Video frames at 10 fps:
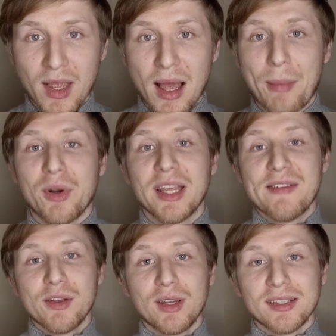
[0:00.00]
I'm going to give
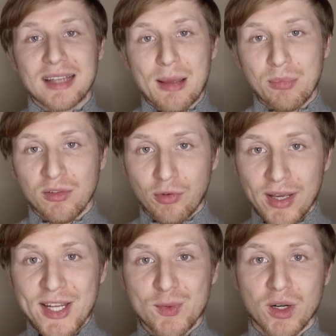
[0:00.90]
you an example for
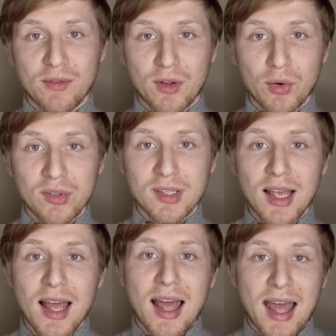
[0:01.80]
each one of those,
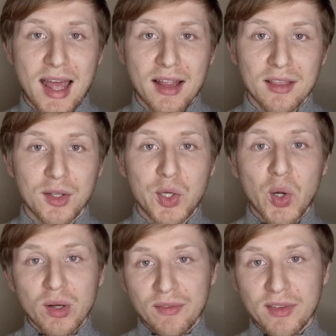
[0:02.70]
and the
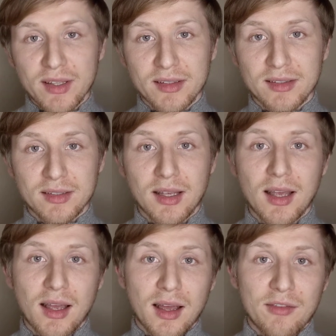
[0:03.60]
goal of this
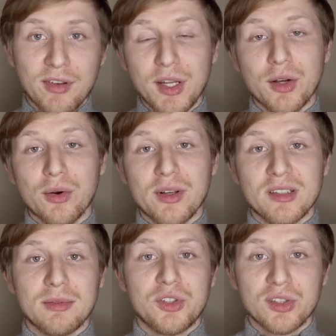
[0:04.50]
video is
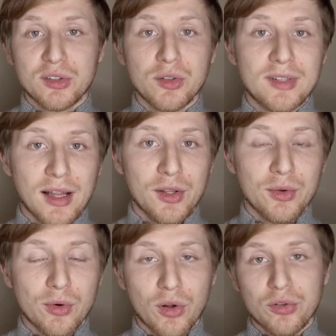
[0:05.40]
just to tell
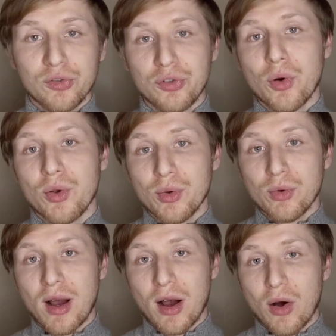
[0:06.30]
you or to show you
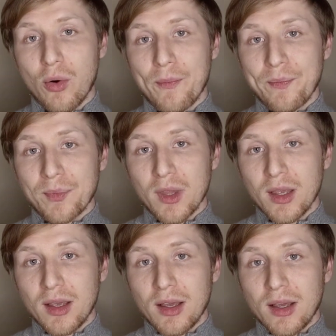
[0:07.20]
how
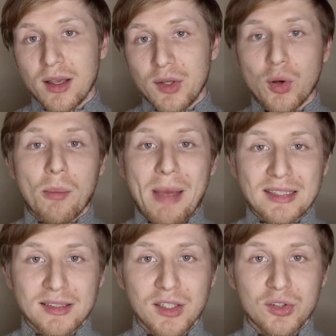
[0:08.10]
your
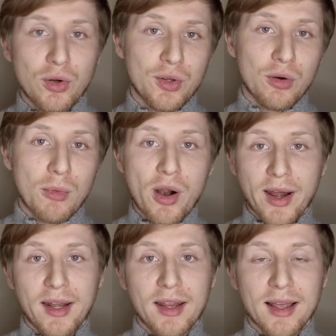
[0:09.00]
message or your
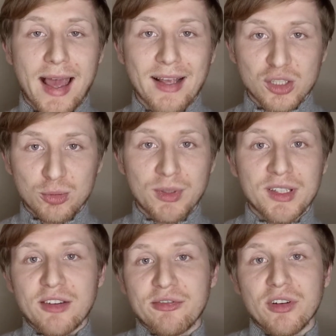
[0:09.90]
marketing has to be
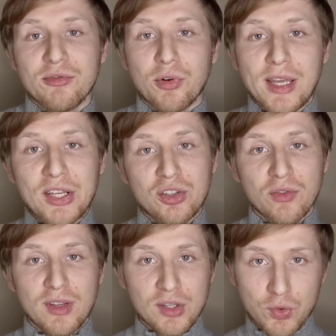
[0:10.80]
different for each of
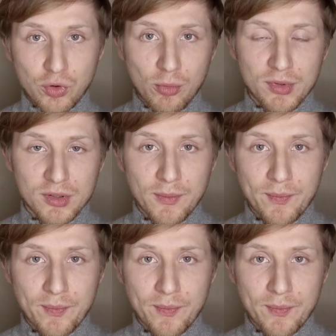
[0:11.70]
these groups.